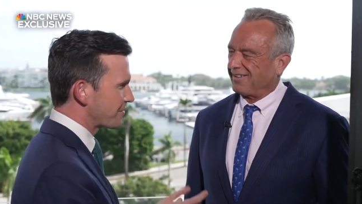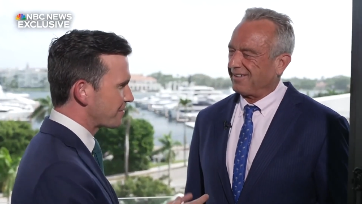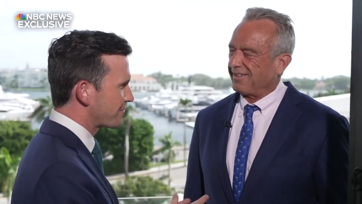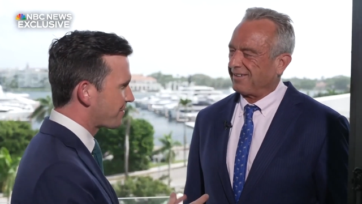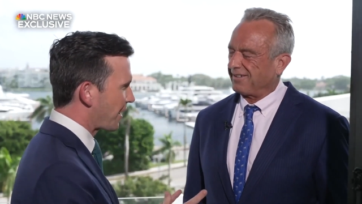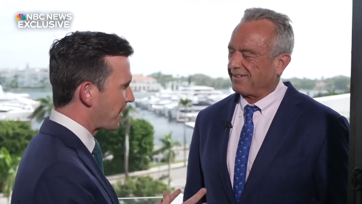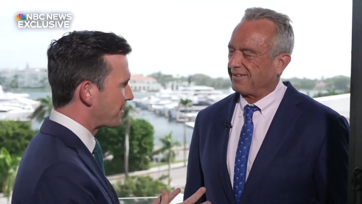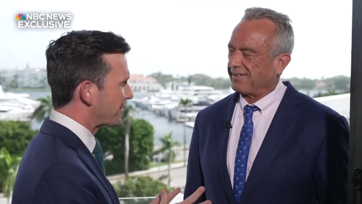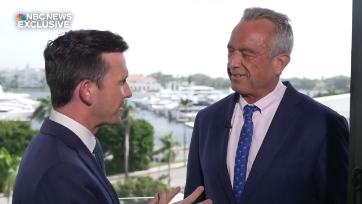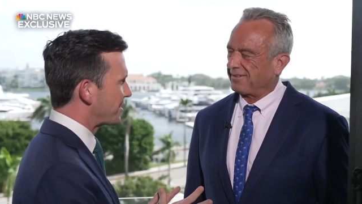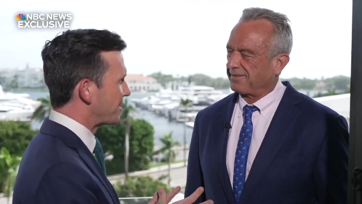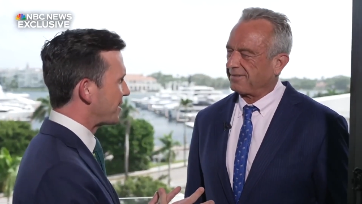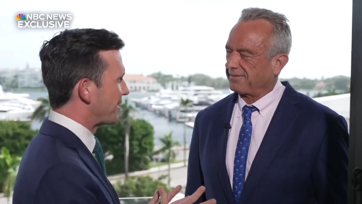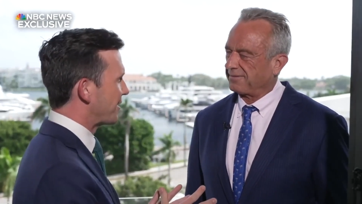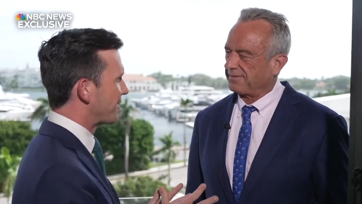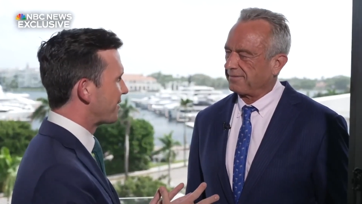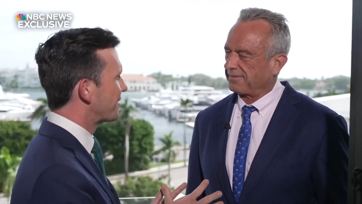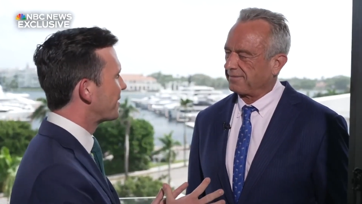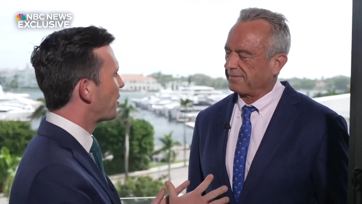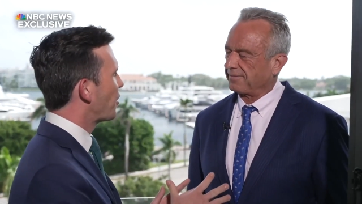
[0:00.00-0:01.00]
Speaker 1: Finally,
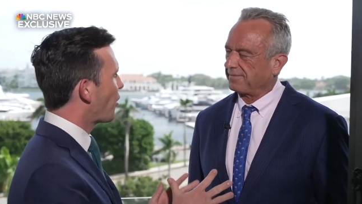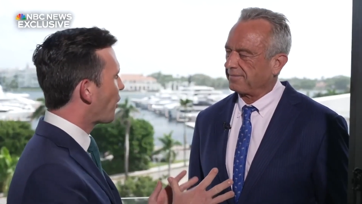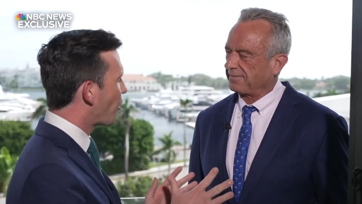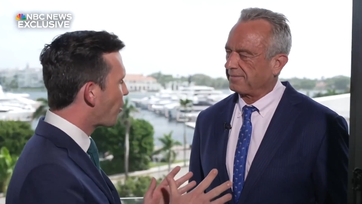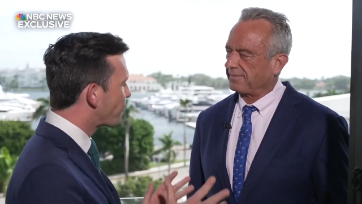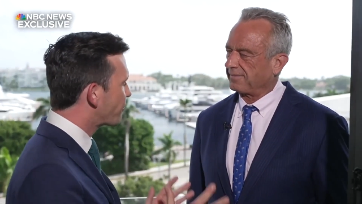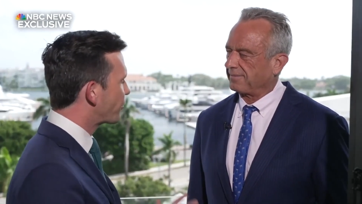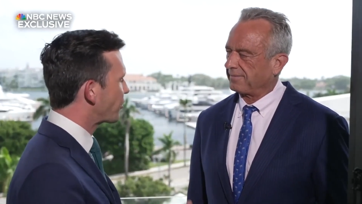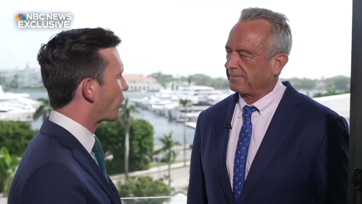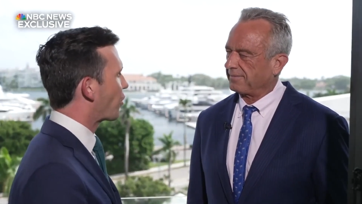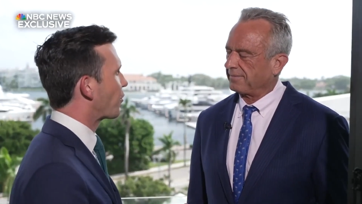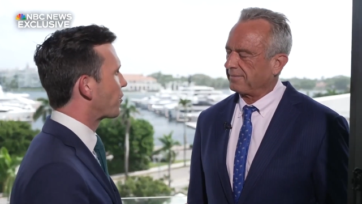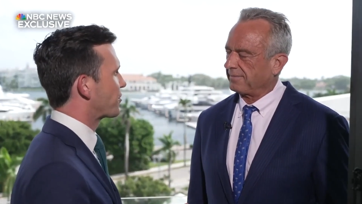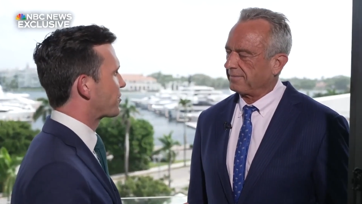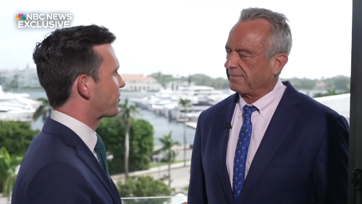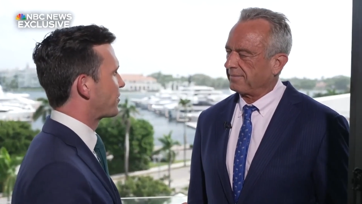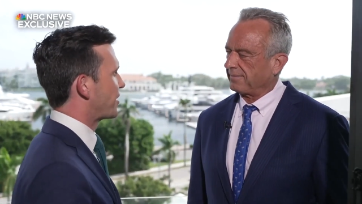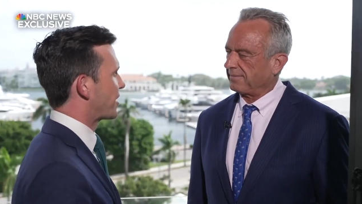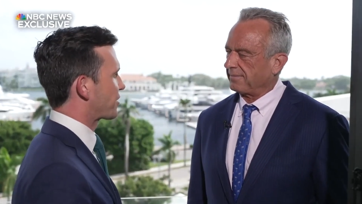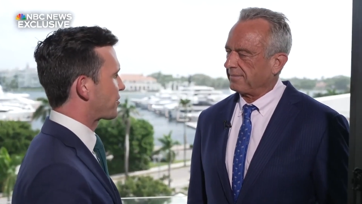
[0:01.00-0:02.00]
here, over the
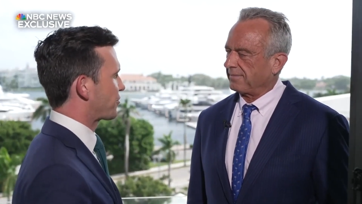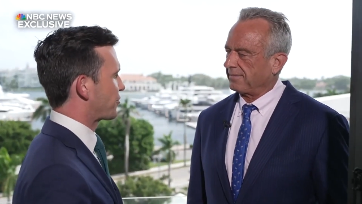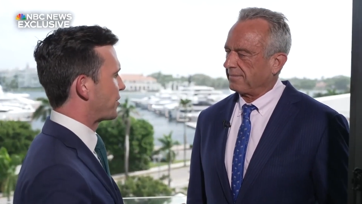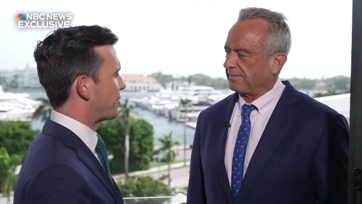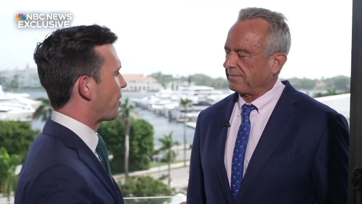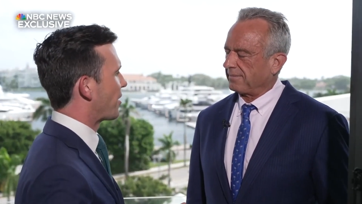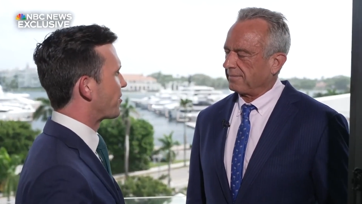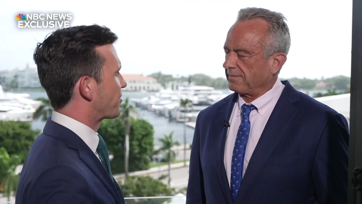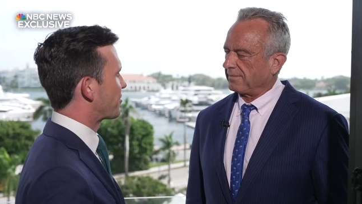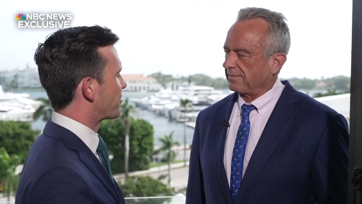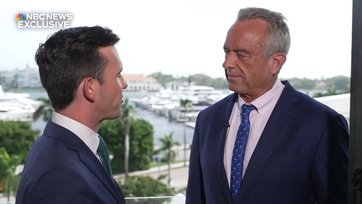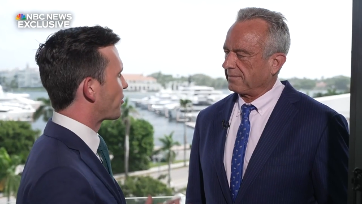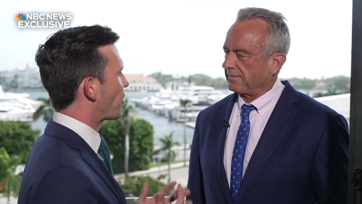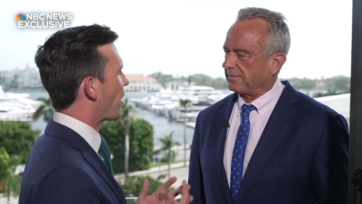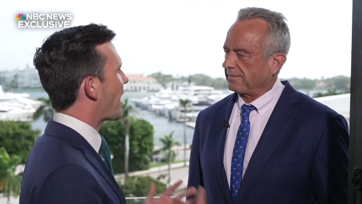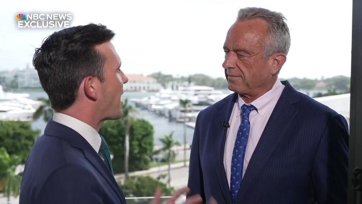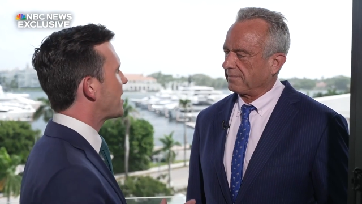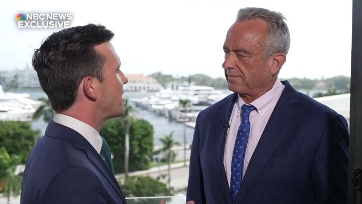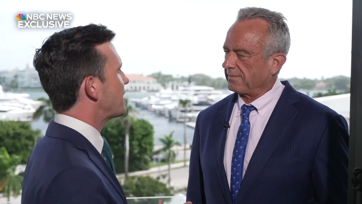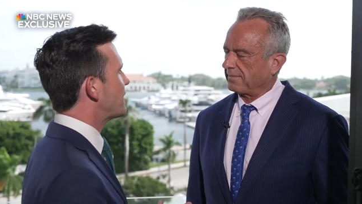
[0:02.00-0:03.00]
course of the next three months, is there
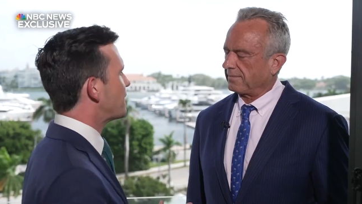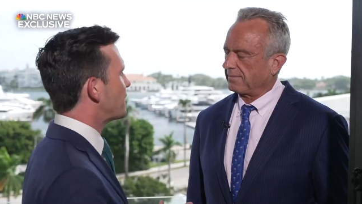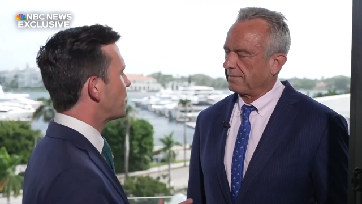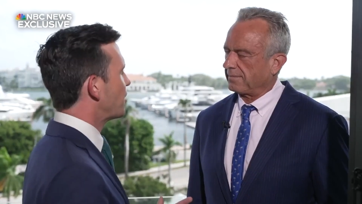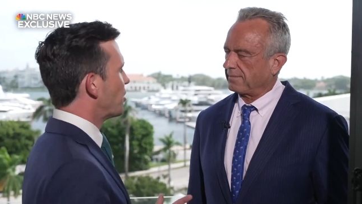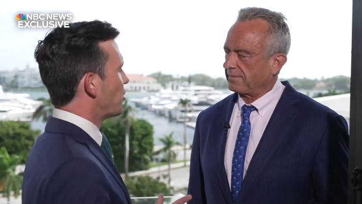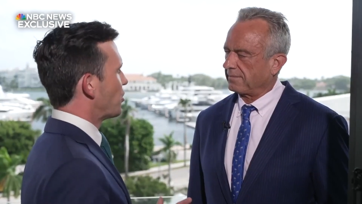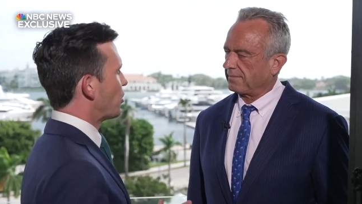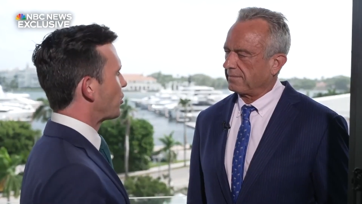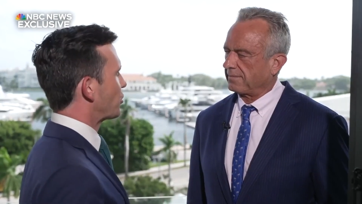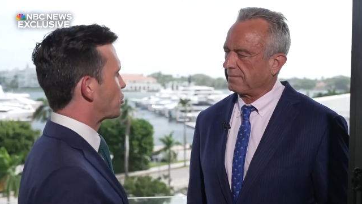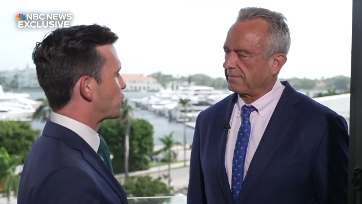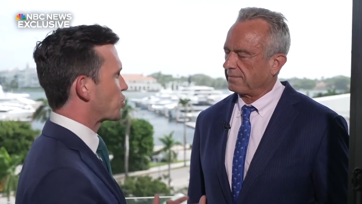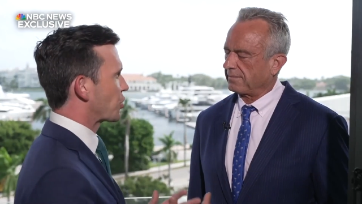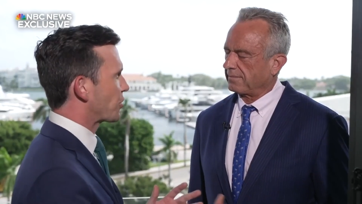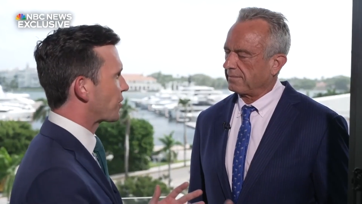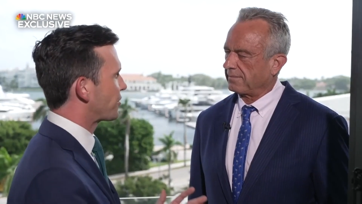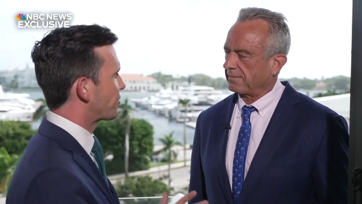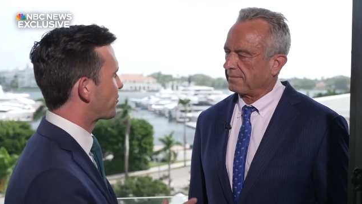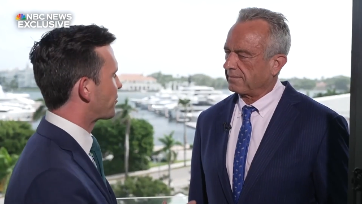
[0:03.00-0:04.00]
any
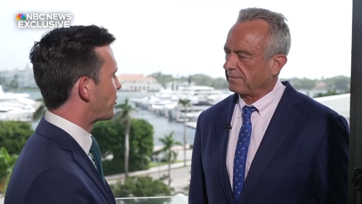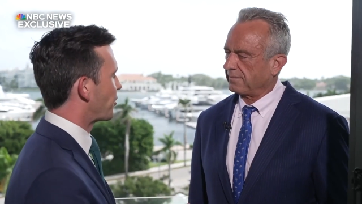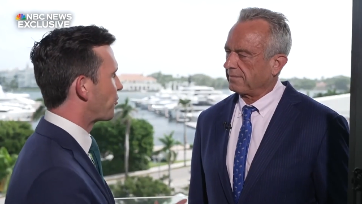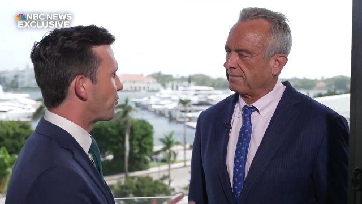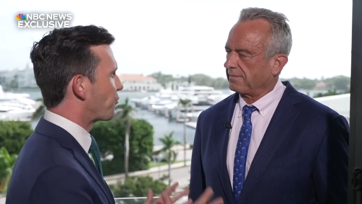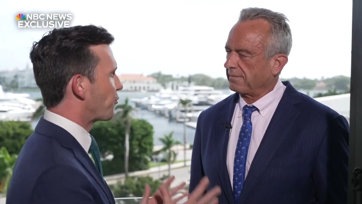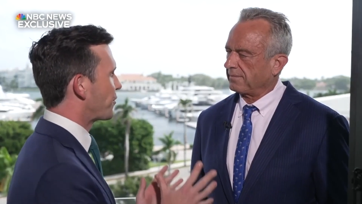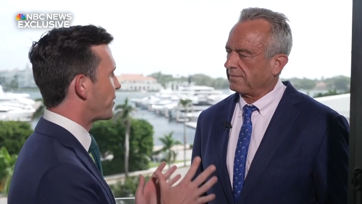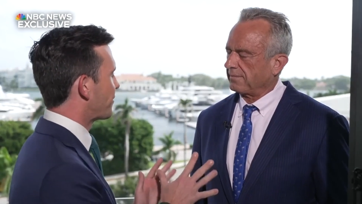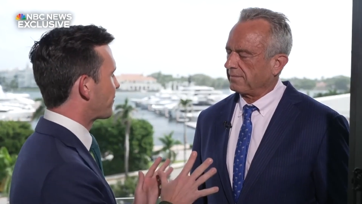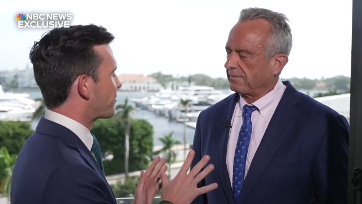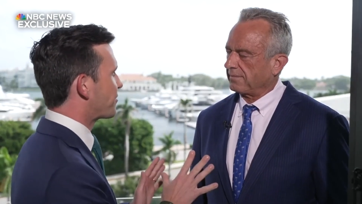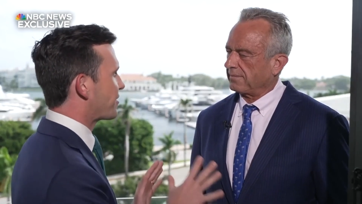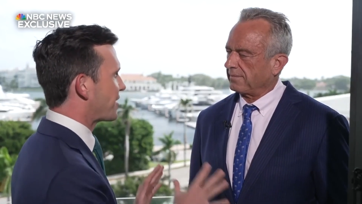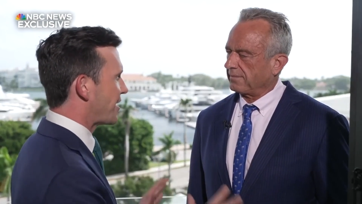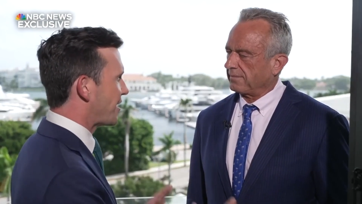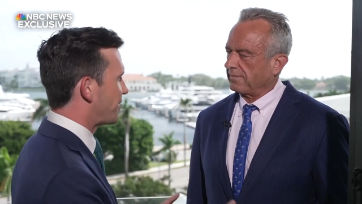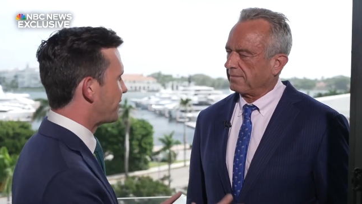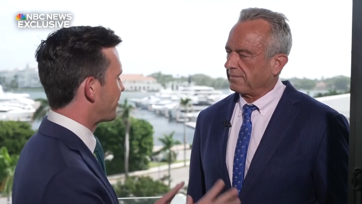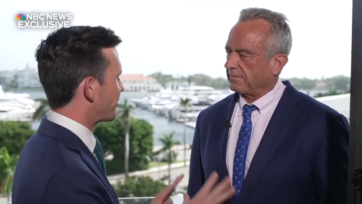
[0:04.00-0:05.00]
assurance? You know, we have
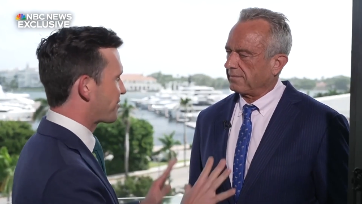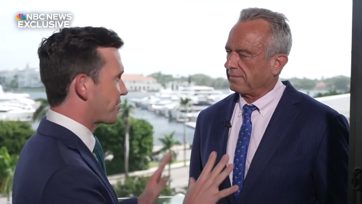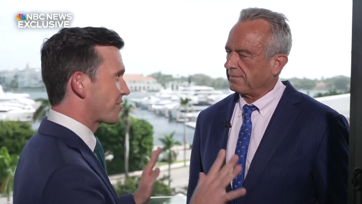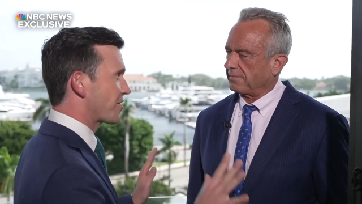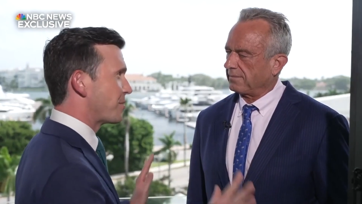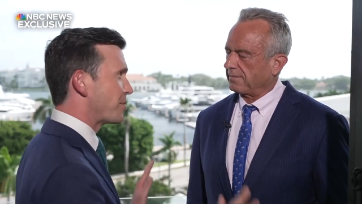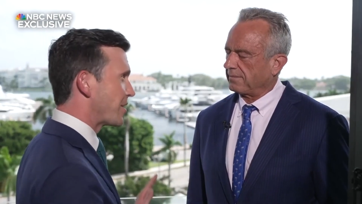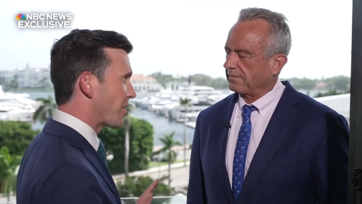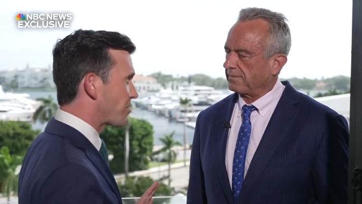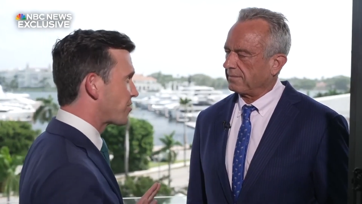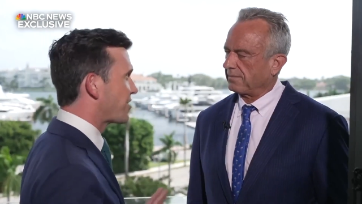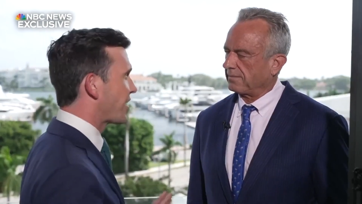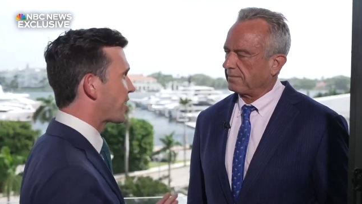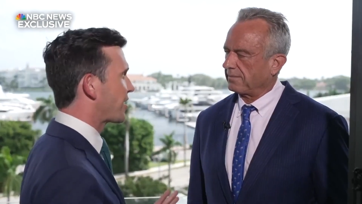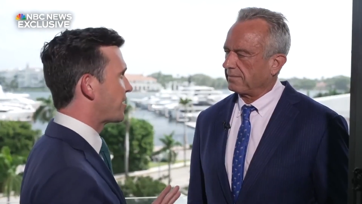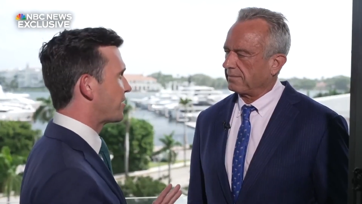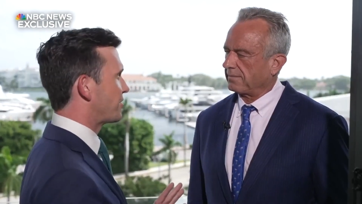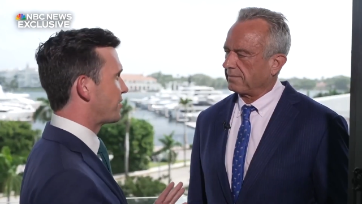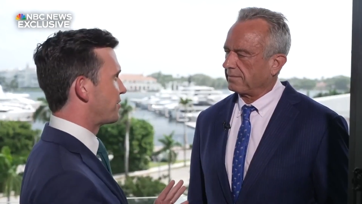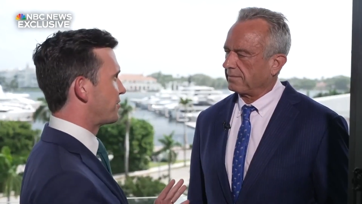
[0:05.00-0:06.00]
seen this is going to be our
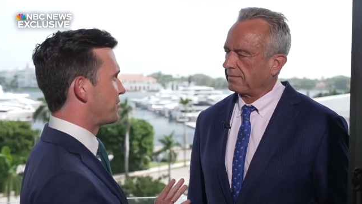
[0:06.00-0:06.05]
second